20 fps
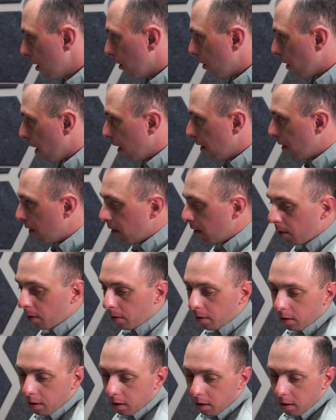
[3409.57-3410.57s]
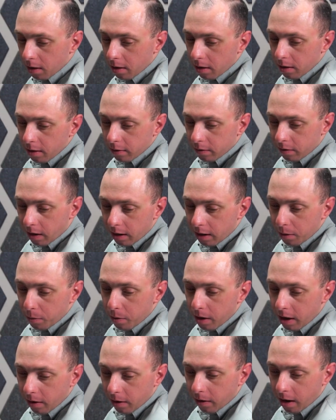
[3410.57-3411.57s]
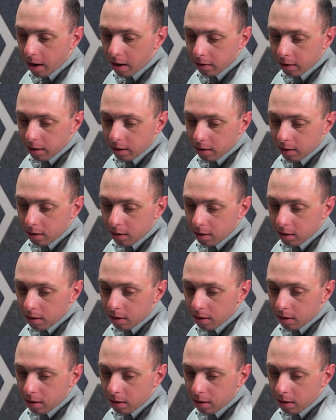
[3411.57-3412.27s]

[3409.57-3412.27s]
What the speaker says: and tried to find a way around it